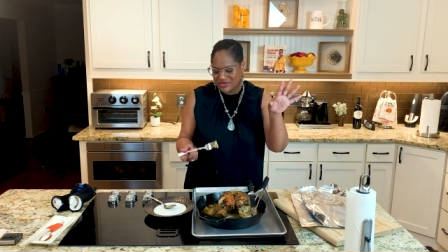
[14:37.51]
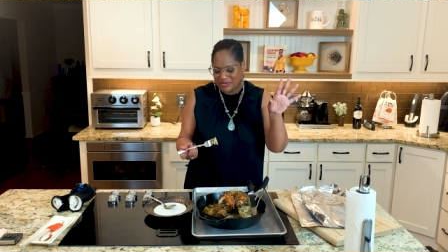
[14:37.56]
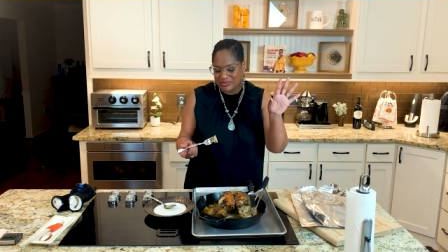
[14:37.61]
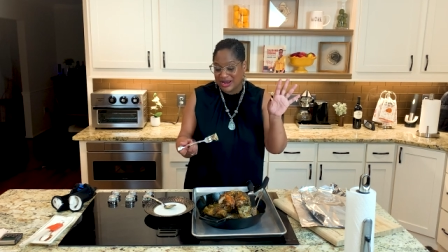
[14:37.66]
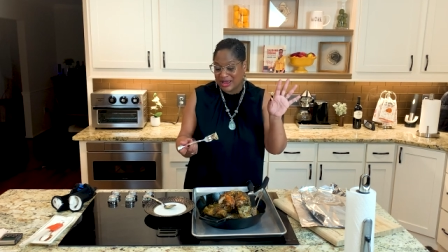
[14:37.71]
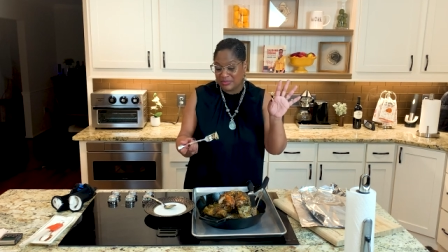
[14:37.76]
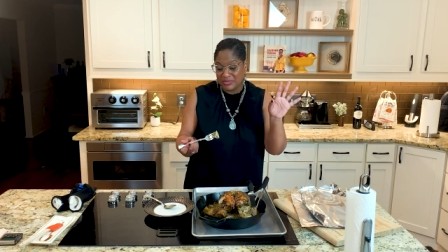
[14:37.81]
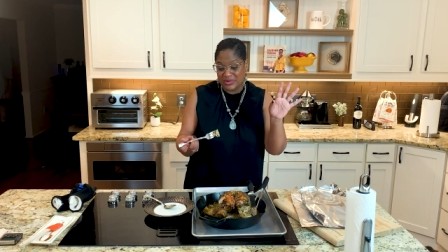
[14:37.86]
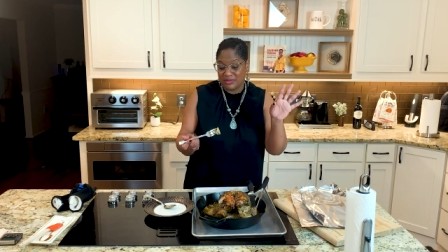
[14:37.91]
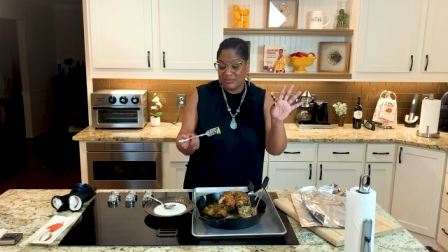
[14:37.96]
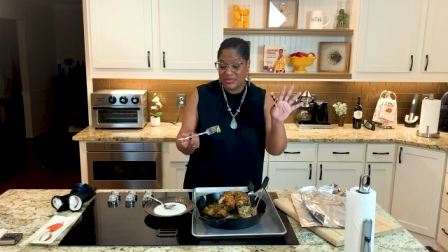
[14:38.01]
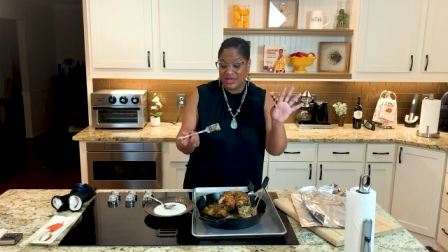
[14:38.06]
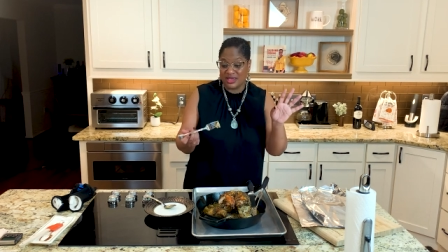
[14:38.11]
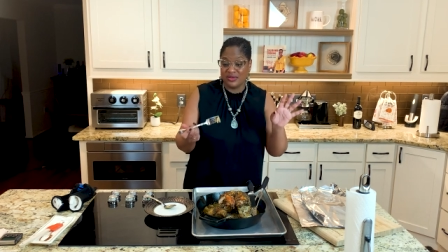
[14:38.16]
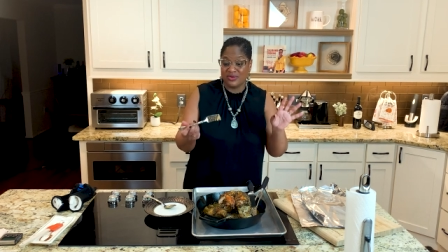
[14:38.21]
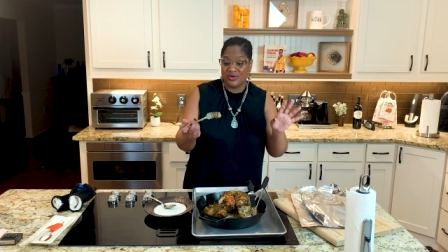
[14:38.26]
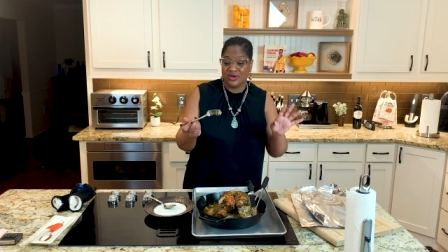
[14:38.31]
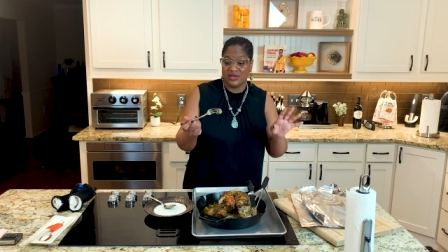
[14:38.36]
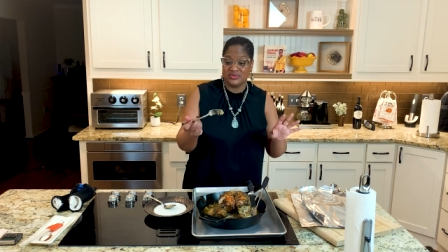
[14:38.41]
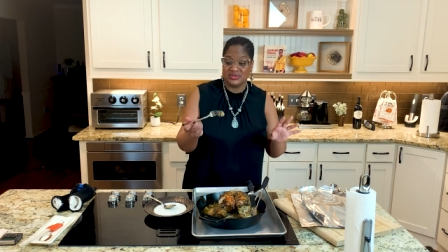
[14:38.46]
but I'm not making
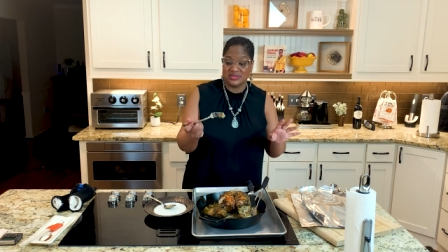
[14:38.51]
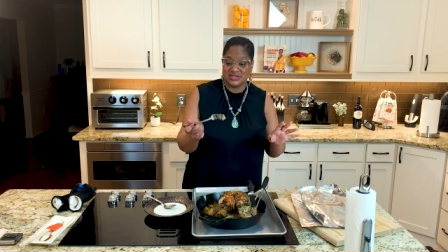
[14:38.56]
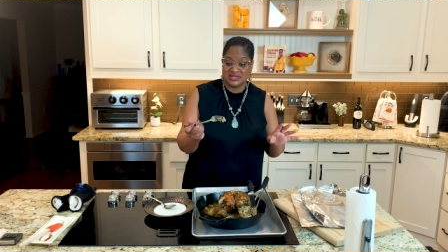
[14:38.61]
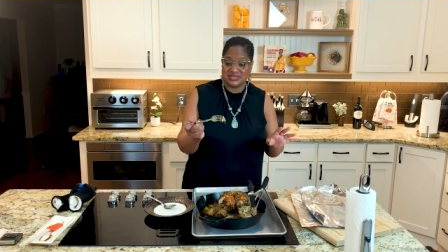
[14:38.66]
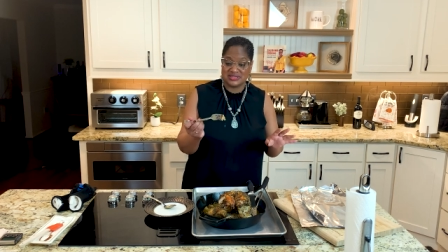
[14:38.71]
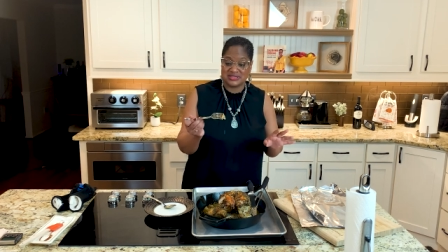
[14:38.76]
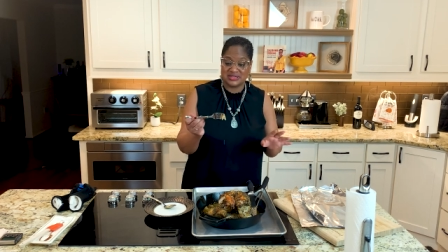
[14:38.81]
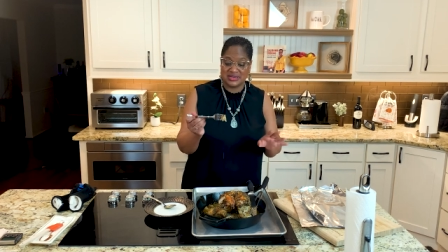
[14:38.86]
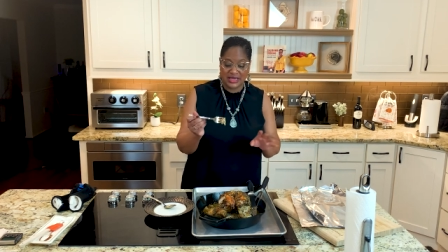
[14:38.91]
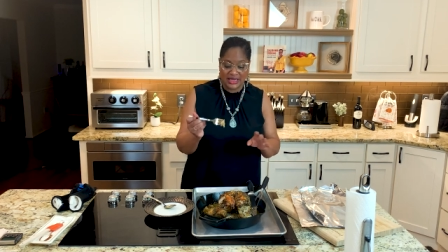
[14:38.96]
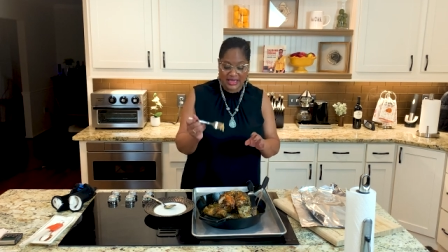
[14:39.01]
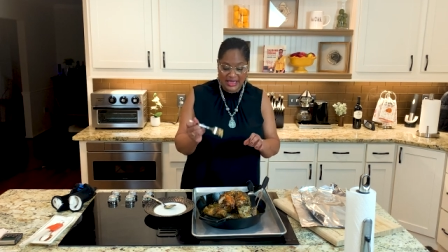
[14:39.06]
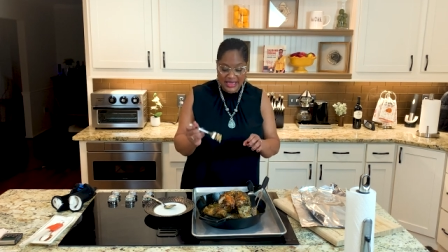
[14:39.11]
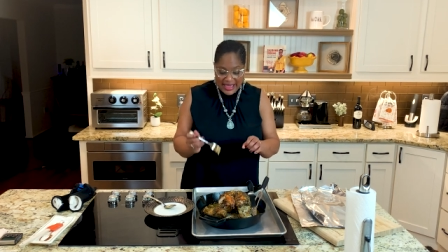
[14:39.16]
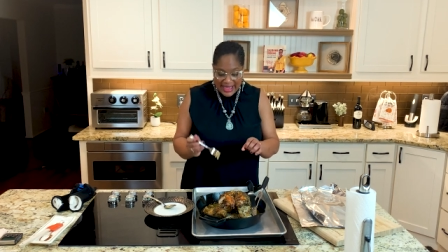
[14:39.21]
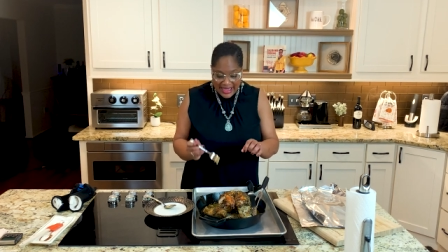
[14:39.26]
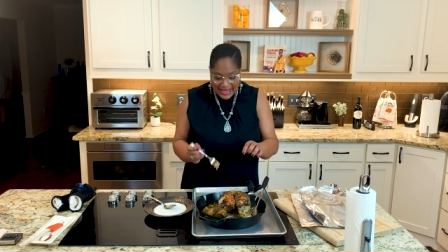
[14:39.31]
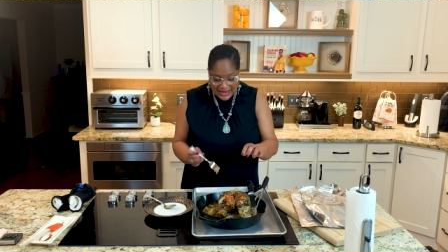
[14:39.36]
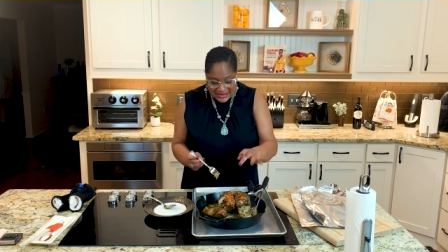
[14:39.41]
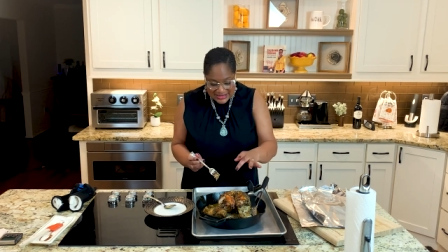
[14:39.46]
gravy with this today.
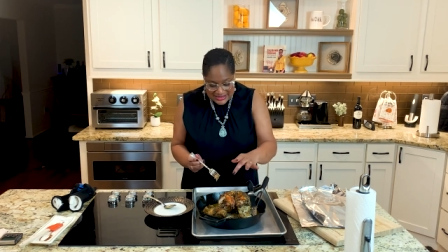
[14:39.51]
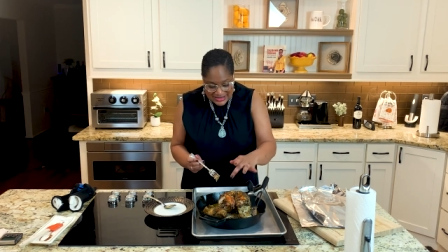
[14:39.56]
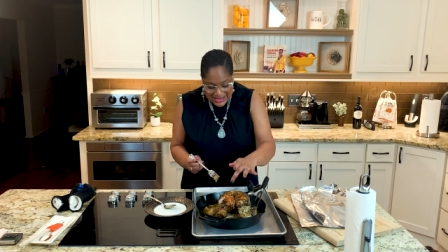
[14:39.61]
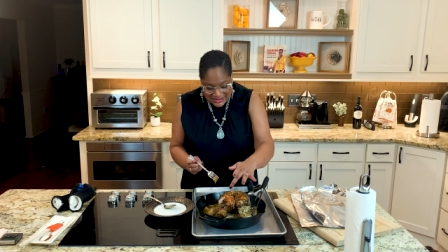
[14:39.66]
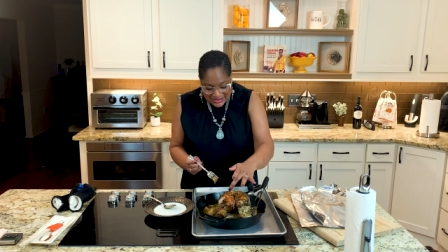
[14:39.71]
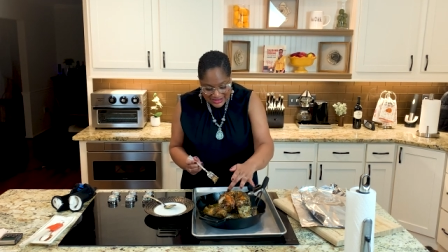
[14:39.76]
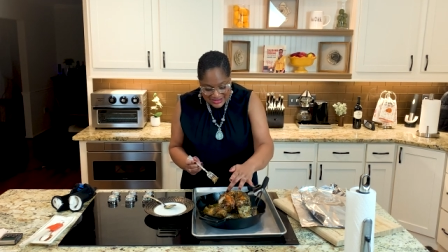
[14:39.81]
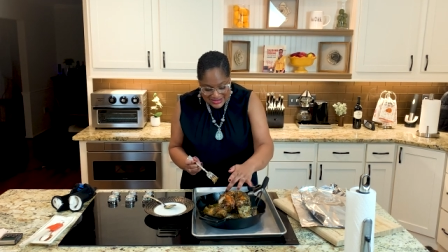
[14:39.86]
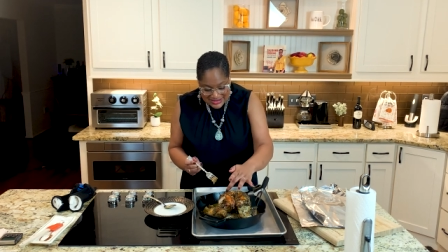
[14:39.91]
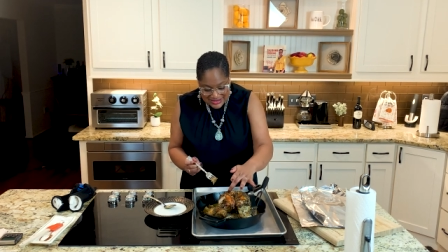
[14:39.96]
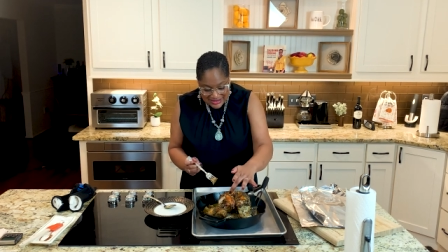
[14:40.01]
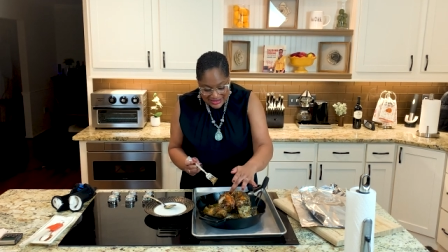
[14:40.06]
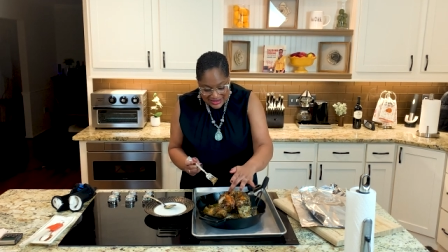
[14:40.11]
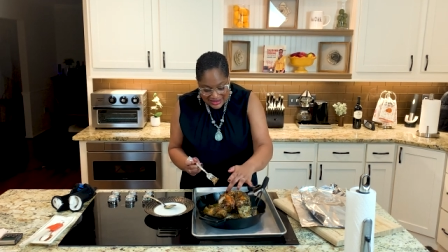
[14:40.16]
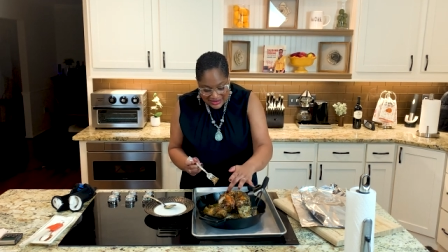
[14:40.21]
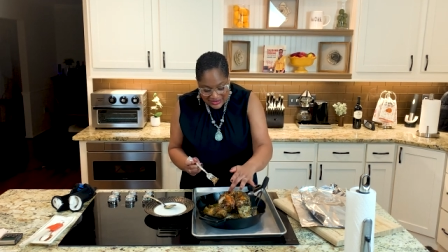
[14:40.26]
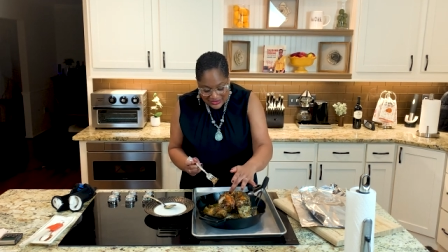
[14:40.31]
And it's got the skin